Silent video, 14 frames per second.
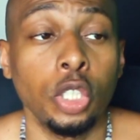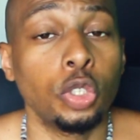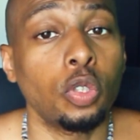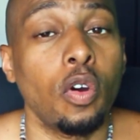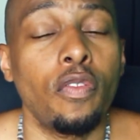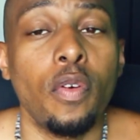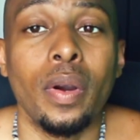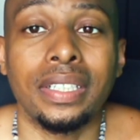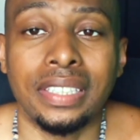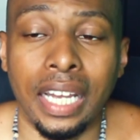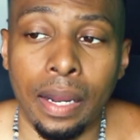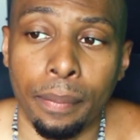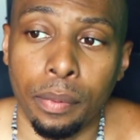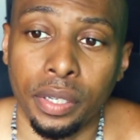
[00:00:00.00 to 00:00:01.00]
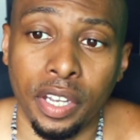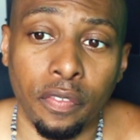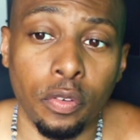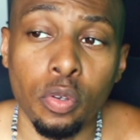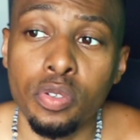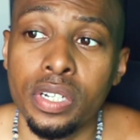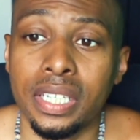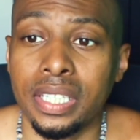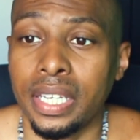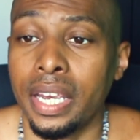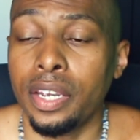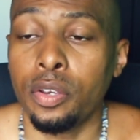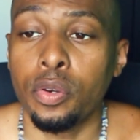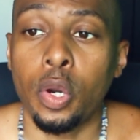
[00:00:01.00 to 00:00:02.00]
So for example, if you just
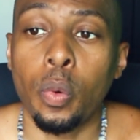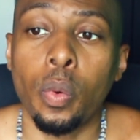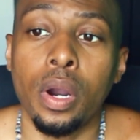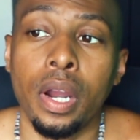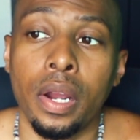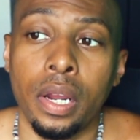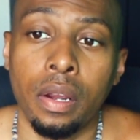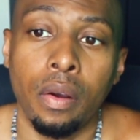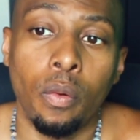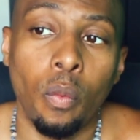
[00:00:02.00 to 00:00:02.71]
say, you know what,